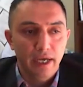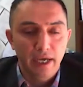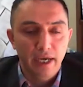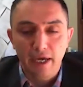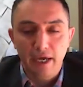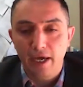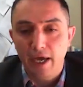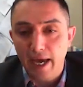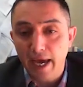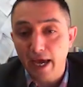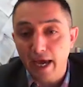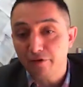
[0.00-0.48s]

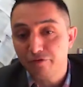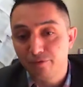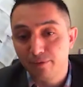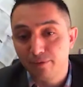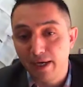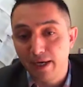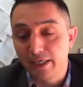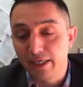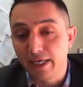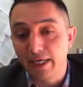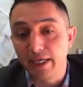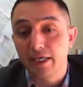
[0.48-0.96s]
half
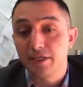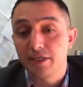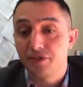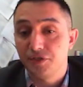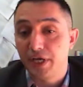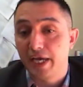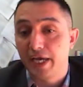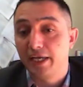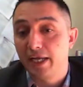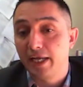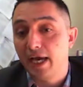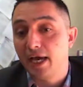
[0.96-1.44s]
my day is
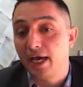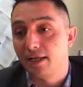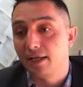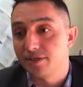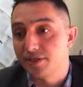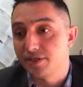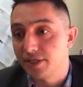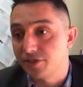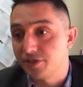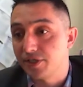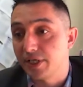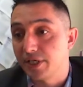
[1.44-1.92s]

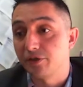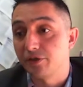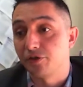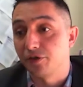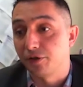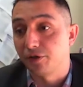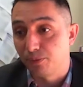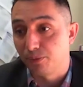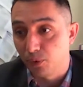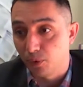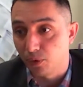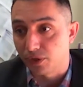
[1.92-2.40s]
analysis and
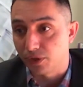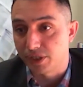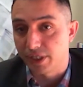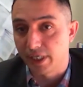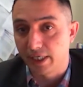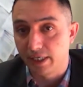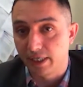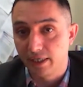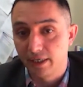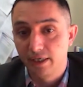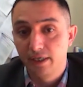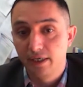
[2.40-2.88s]

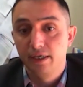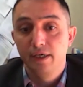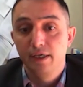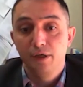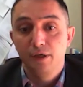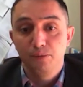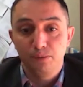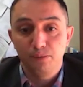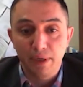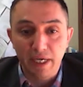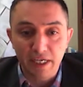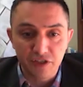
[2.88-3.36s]
reporting.
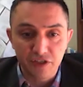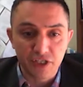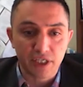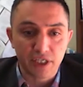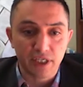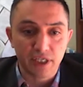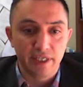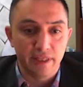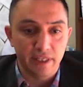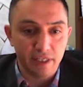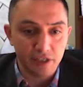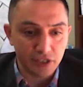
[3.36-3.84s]

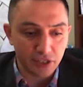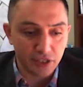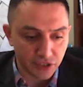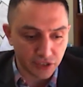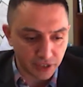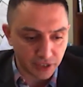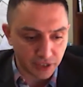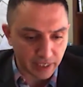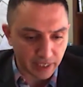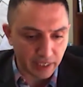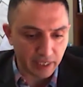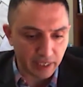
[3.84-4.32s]
Basically, this is
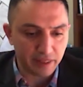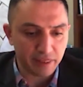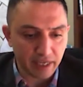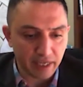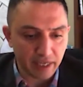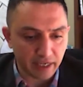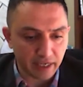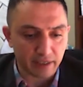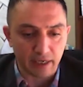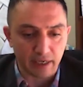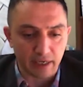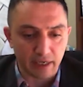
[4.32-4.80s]
the key
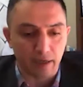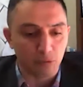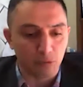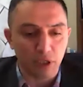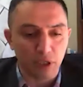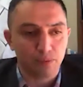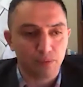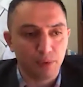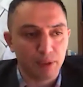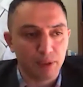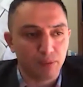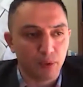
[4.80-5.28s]
thing, like
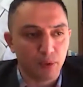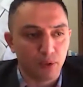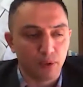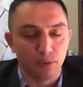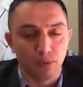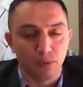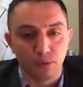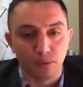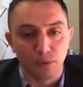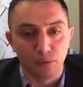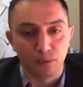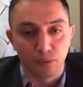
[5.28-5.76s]
what
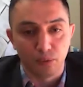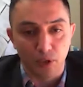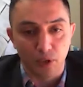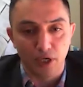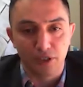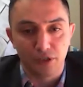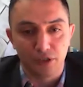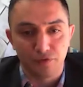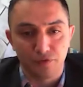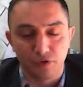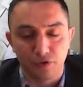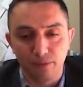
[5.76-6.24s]
people
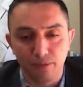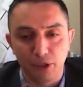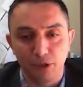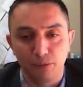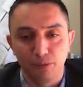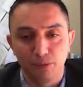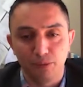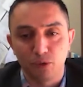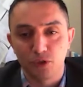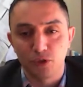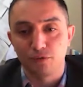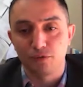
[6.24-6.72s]
want from you
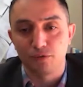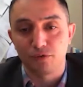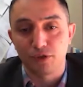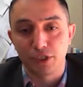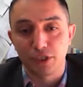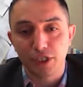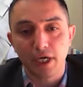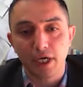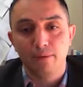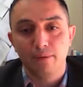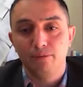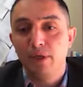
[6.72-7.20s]
most of the
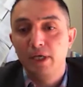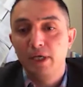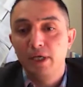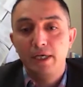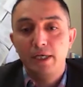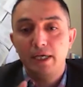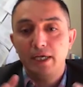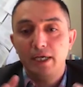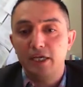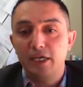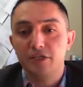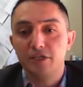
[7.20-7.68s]
time
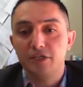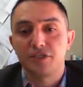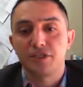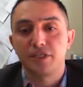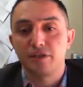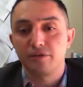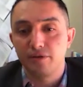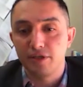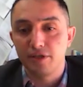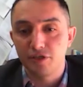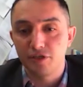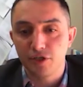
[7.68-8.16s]
is
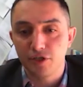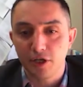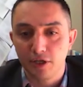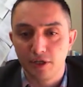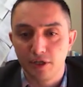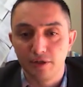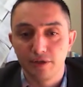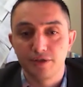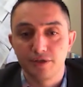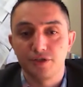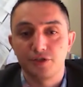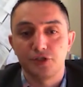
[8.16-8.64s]
the
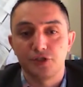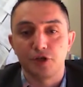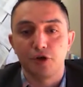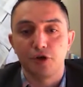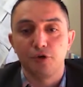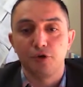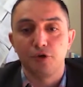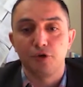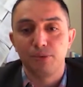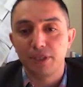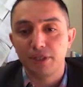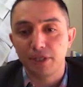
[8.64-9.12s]
results.
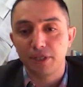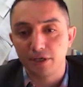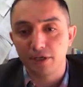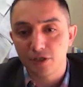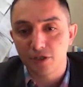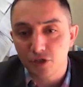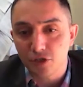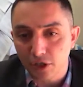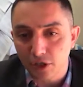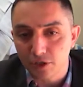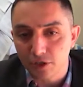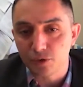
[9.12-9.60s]
Show me the
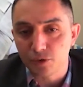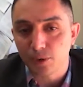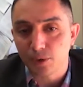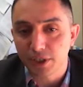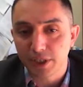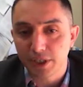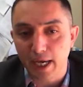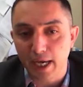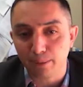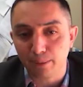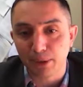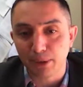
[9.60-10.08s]
results, what
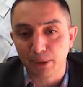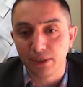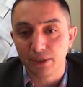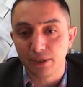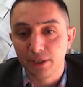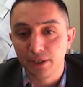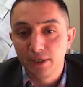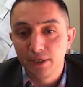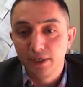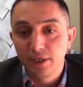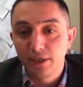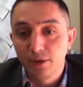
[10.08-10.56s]
happened
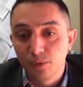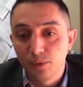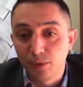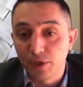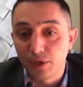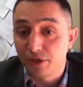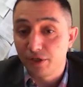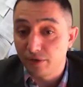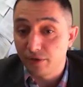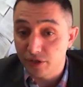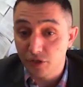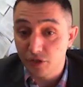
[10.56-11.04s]

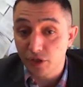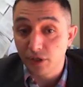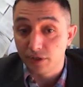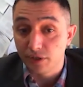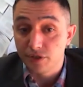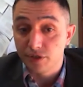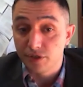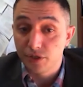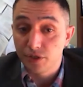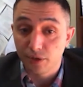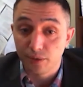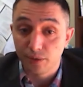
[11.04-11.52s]
with the
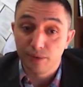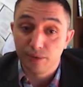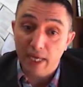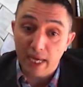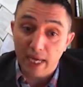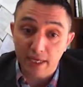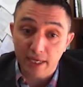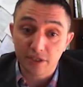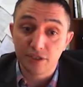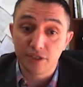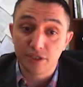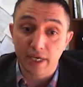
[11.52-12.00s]
results. So
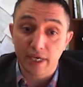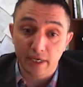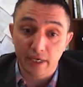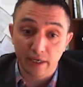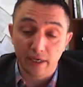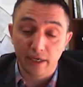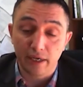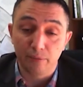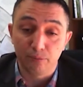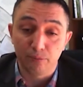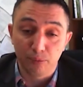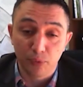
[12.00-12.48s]
that's
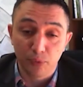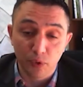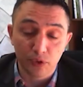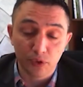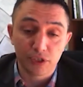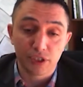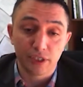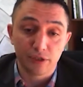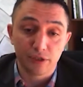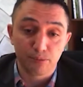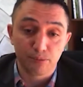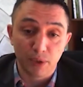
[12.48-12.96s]
an
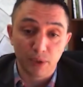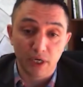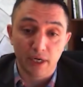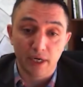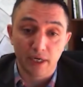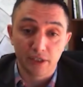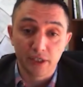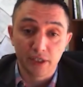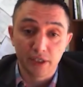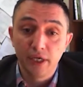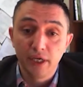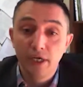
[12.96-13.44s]
important
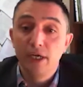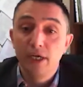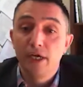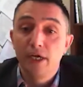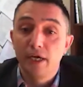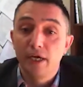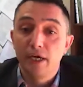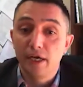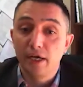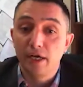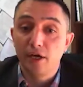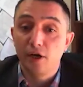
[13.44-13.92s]
part
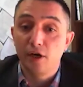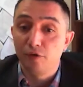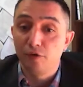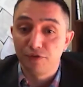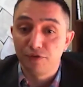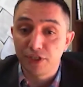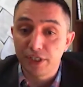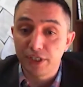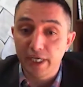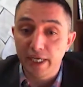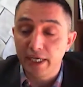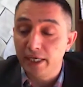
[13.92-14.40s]
of
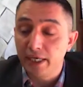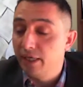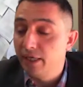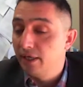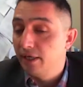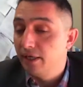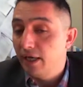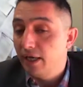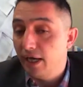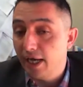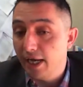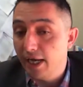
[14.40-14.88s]
the day.
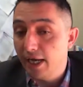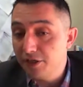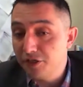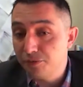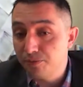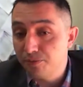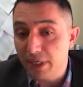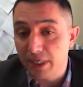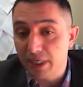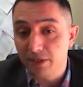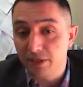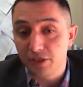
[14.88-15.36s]
I
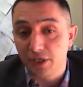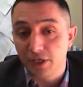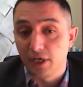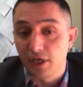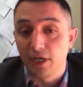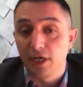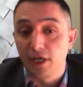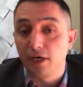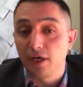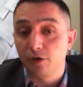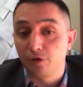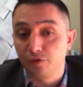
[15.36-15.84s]
spent a
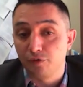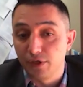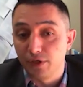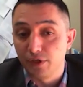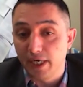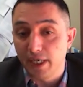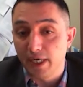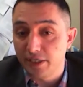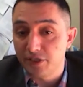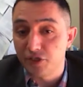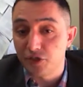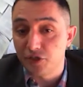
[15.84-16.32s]
lot of
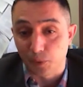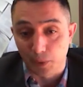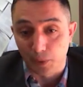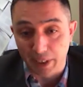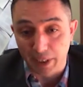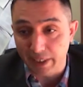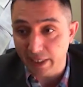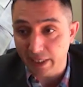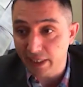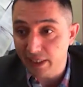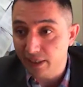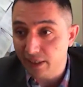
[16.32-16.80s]
nights
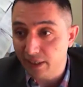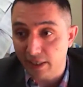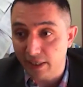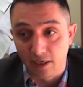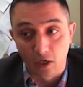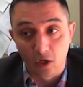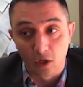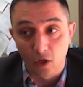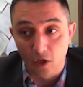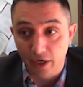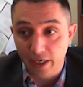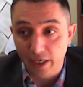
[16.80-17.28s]
reading
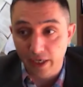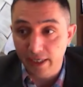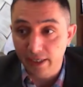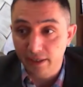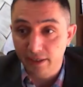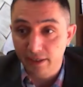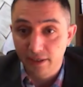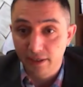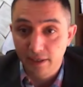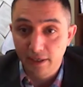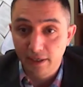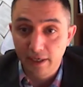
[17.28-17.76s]
and learning.
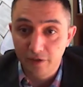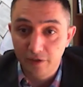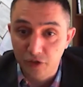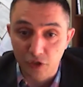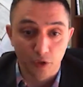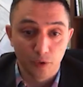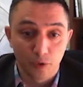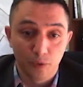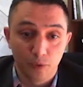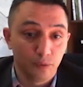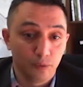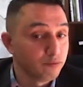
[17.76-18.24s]

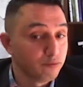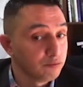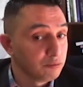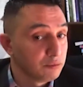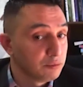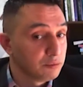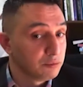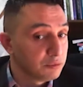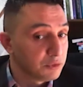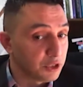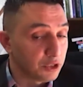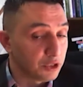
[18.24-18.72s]
So
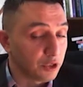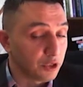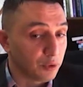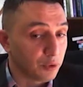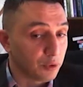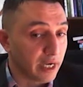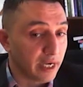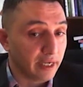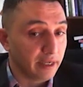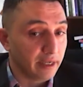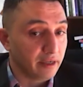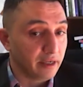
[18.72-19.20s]

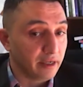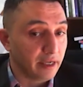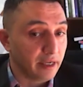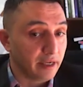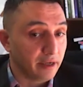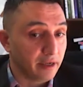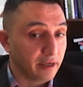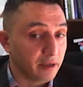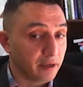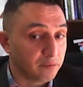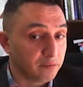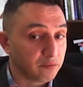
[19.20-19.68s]

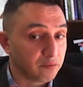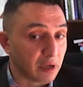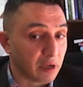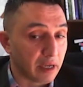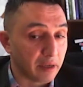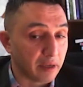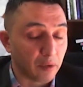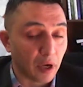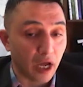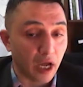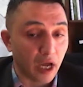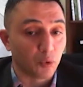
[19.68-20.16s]

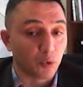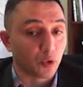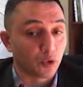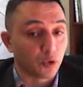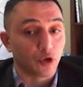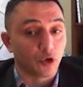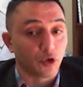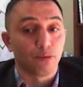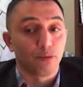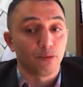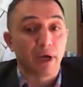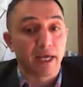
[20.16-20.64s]
I work
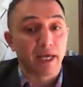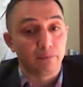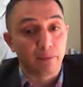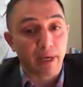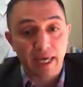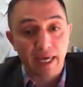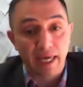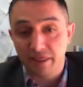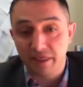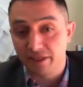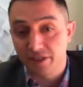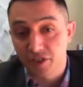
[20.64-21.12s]
on my
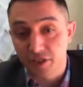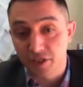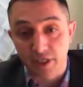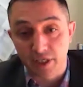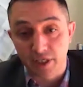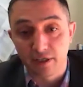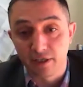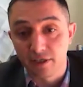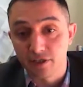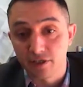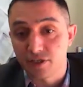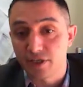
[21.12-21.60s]
math
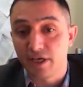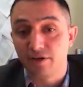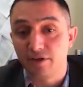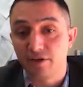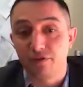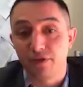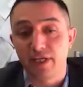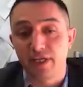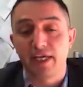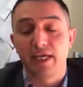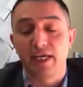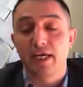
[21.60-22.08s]
skills
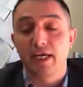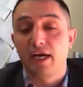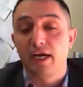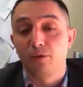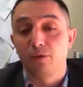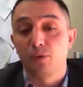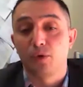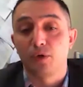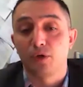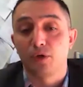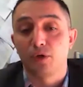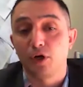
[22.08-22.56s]
every day. I
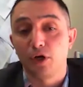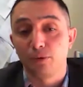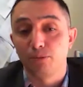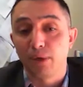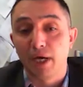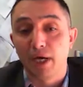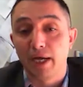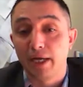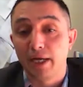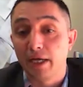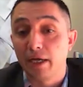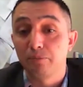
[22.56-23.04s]
work on
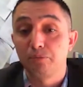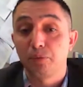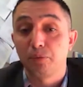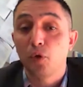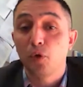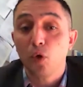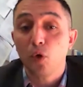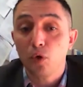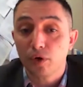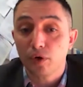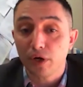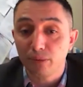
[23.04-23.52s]
my
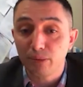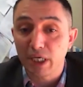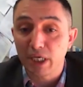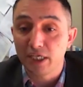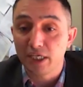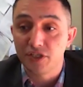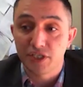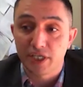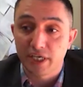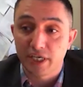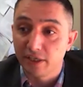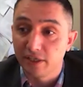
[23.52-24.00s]
programming
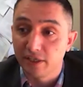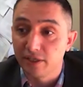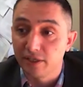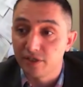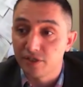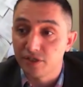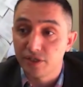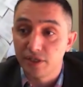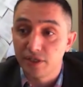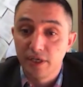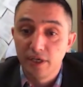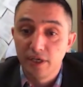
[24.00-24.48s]
skills